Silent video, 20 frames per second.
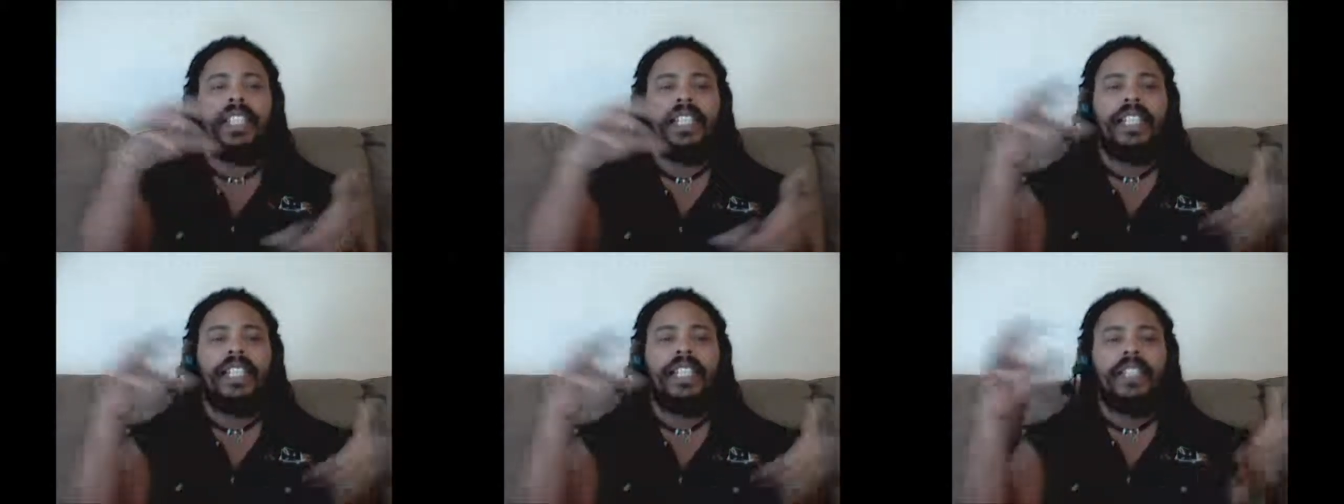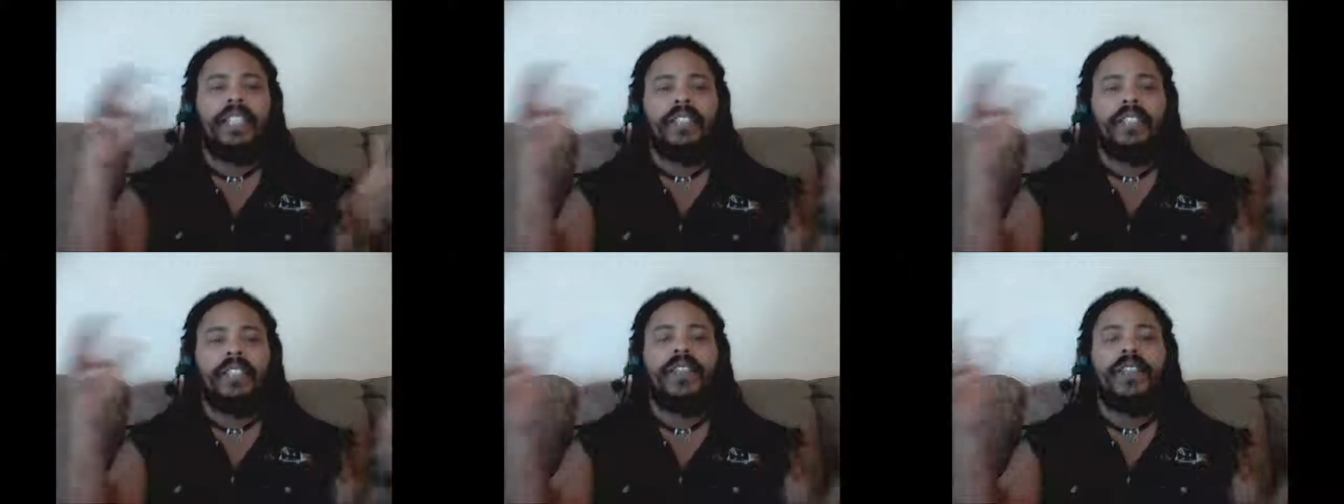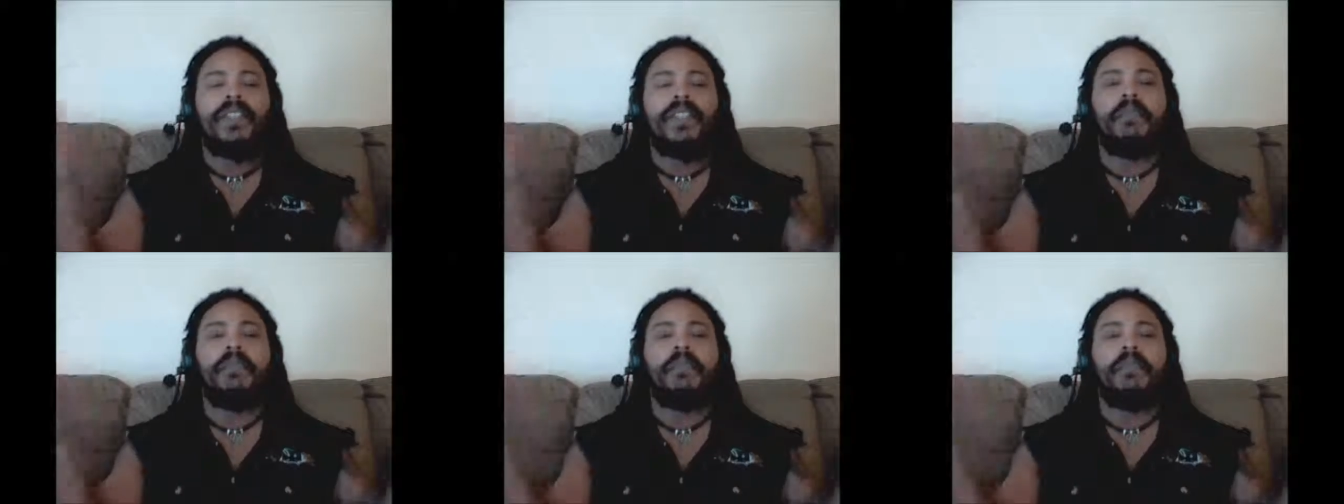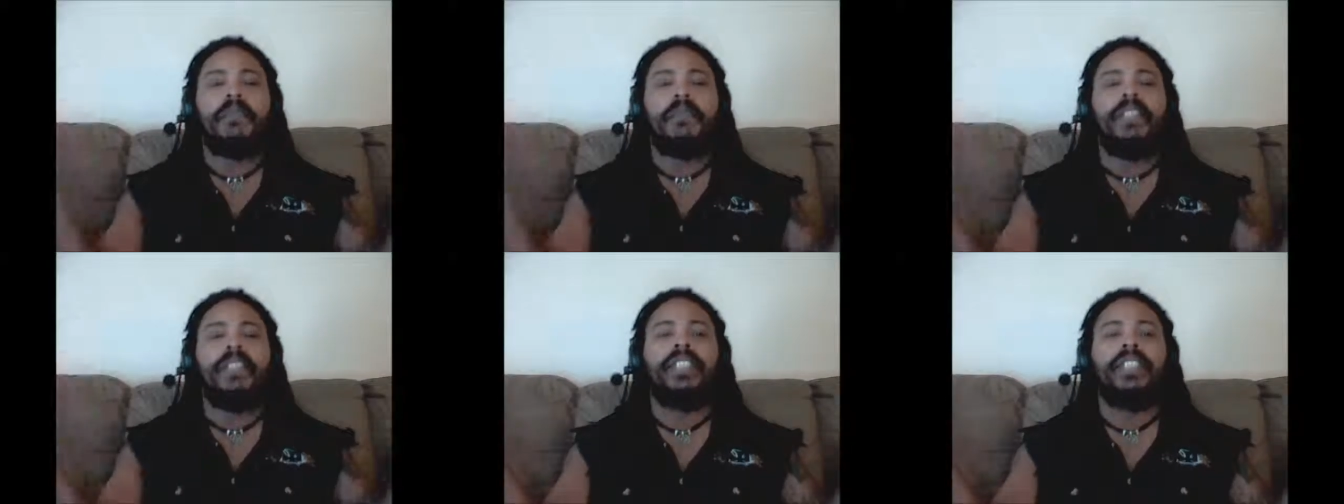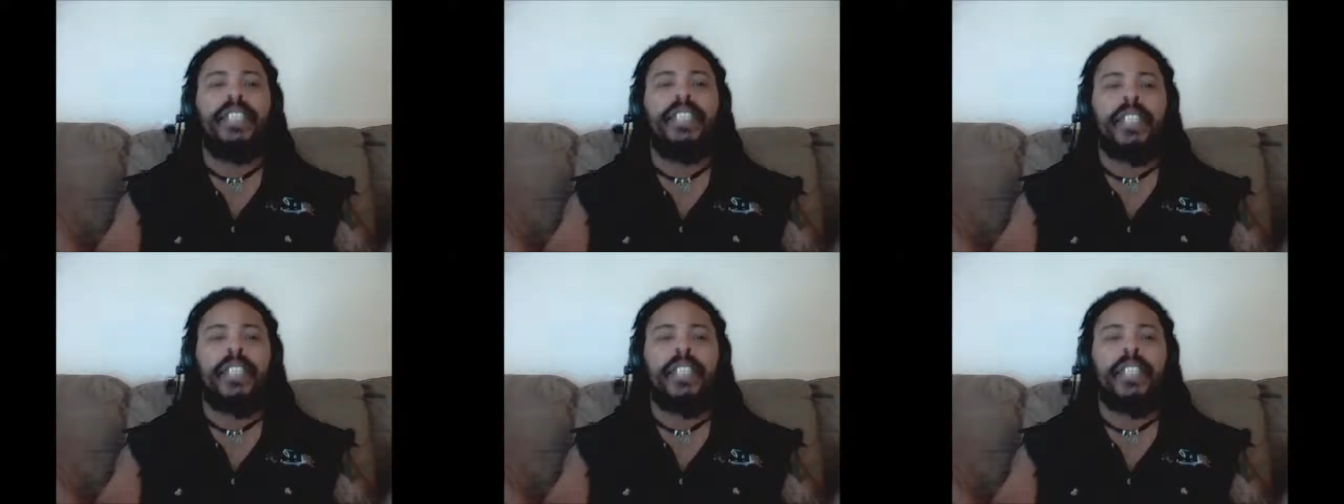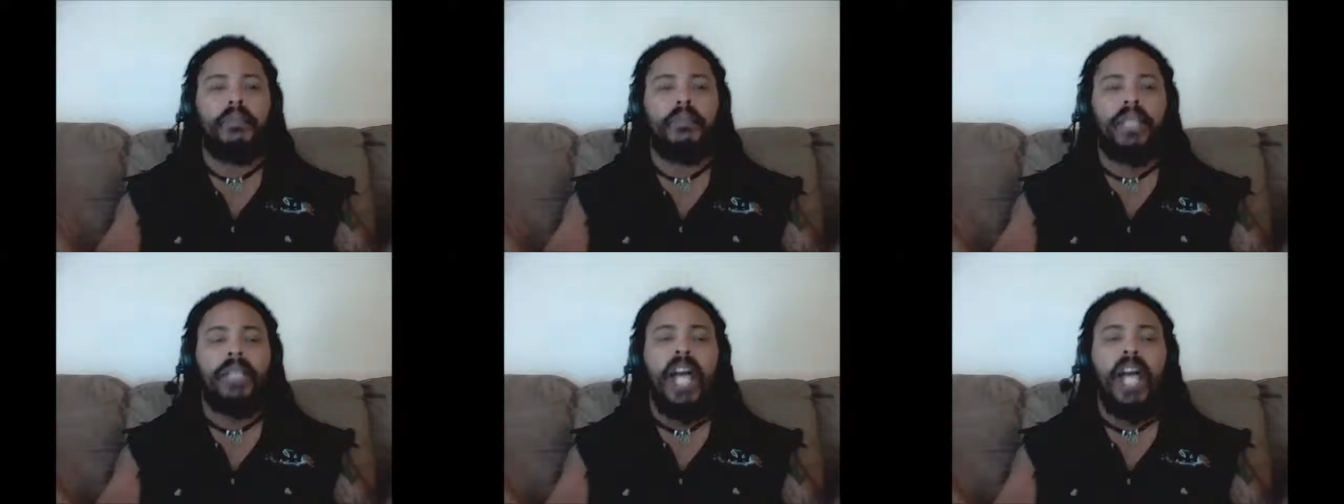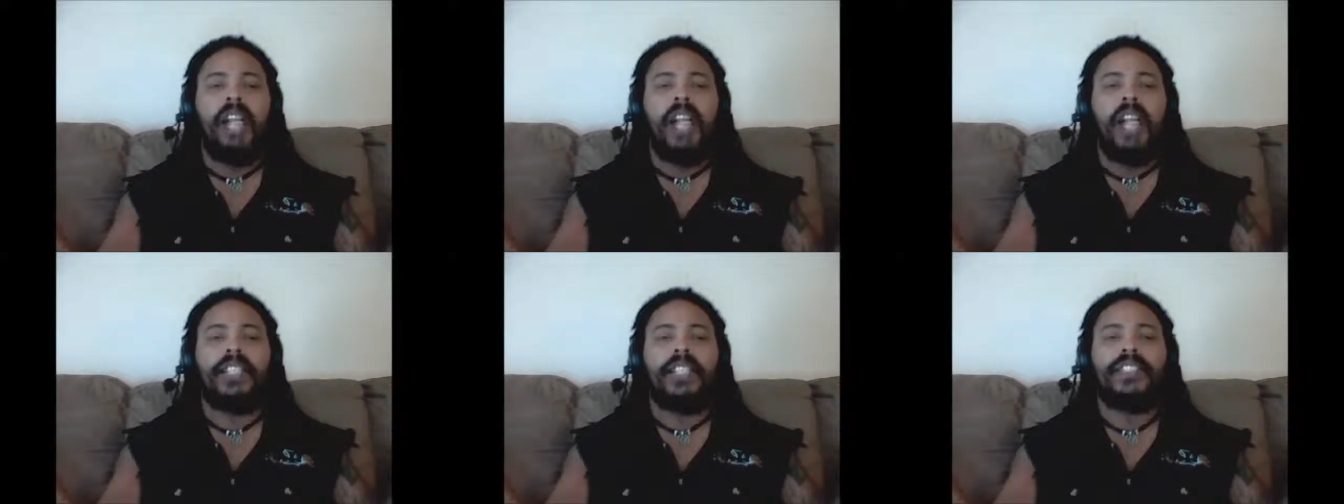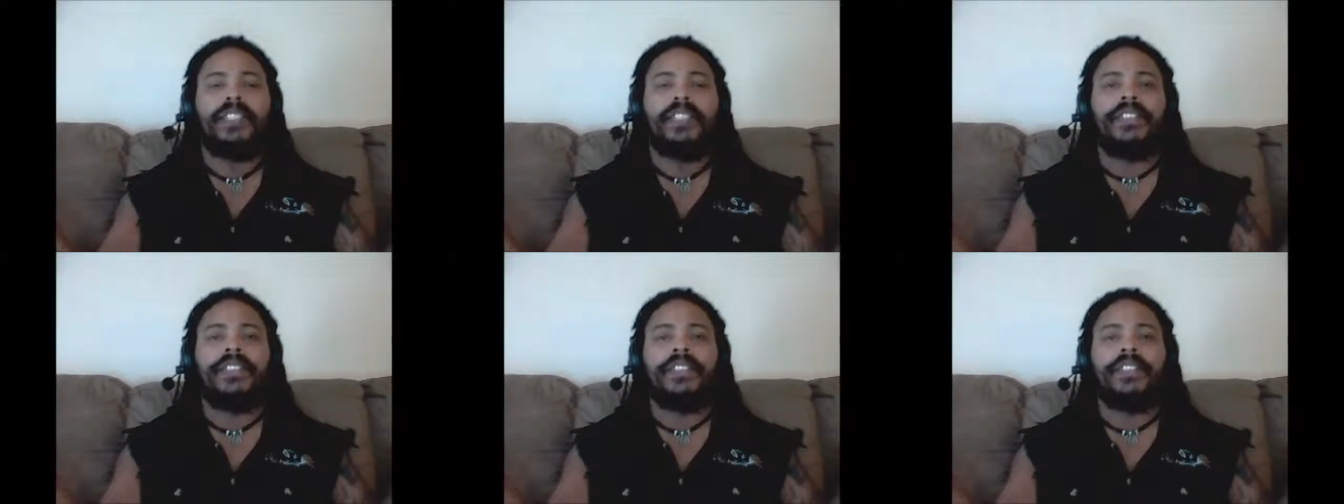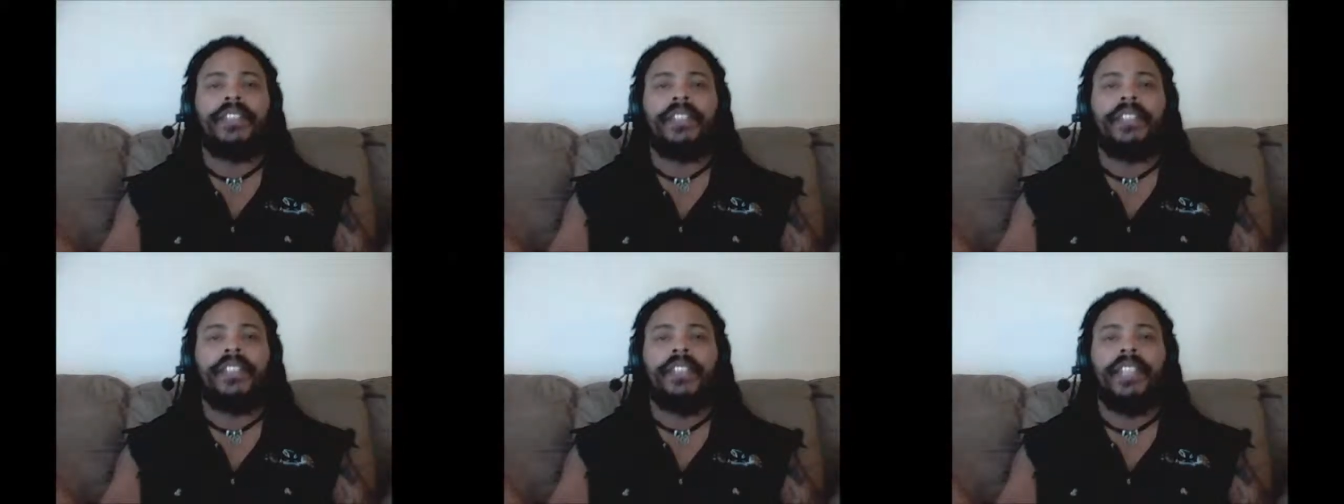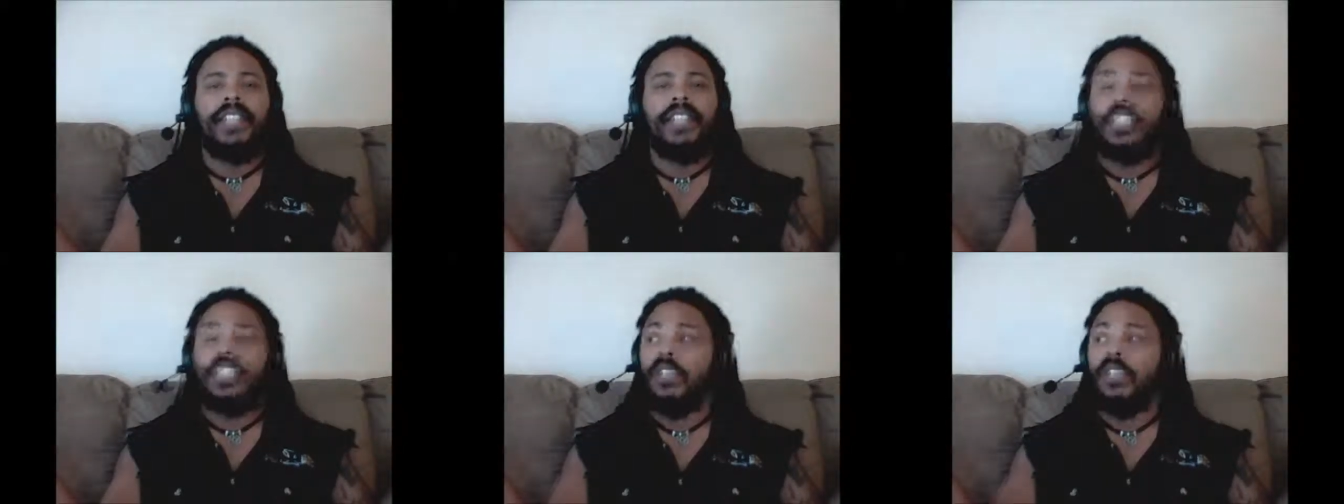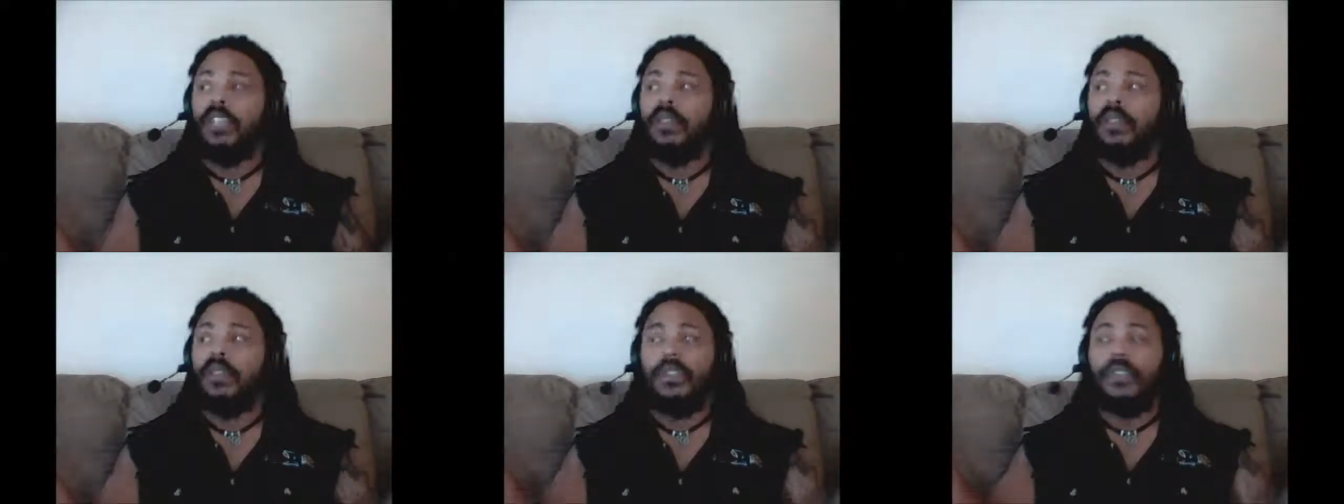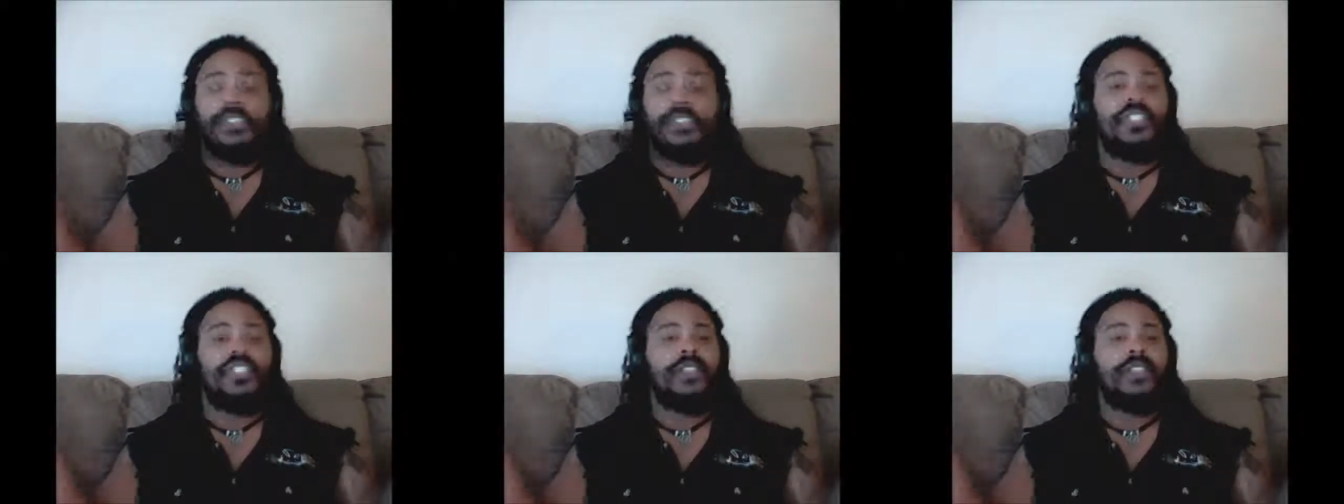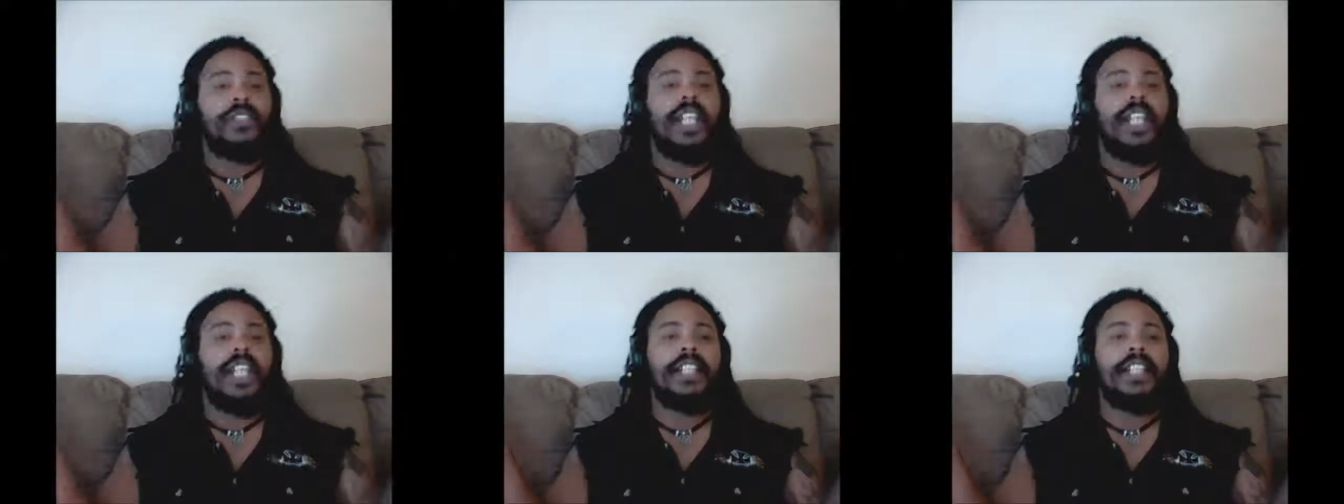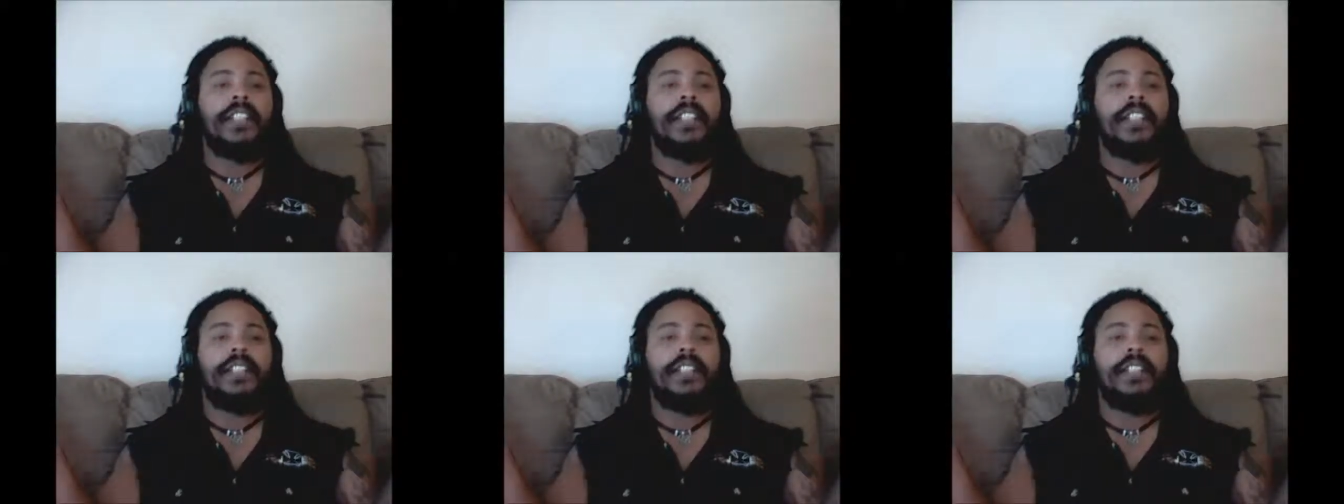the very building blocks that the universe is created on.